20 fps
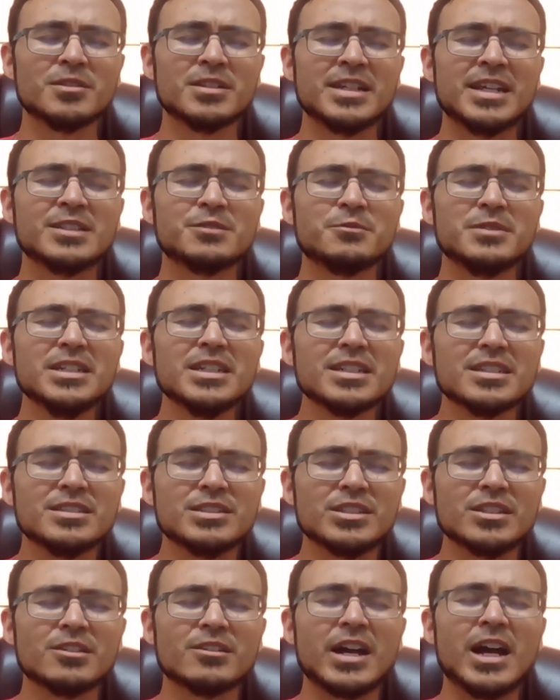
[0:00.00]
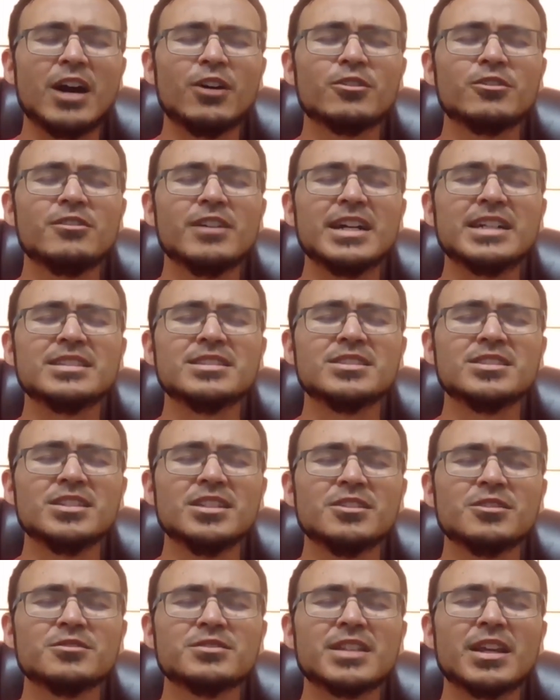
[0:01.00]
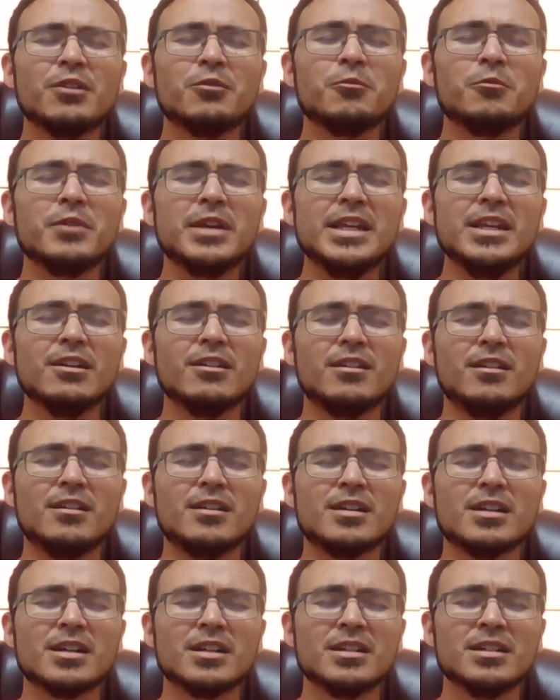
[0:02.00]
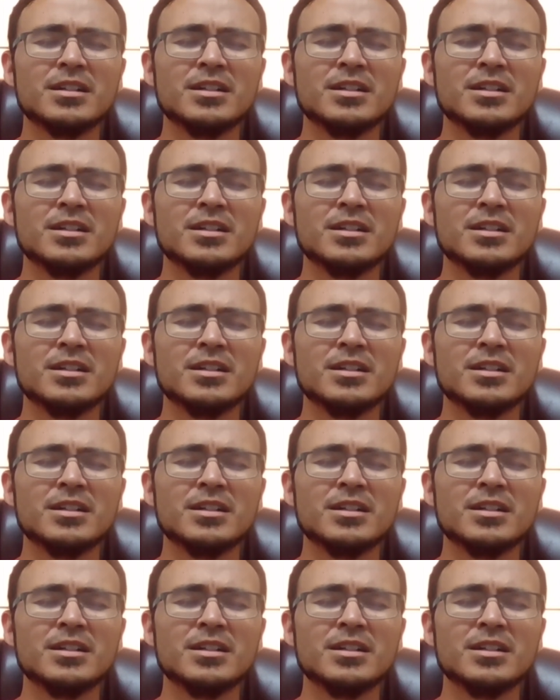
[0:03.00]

And as we consider how great sinners that we are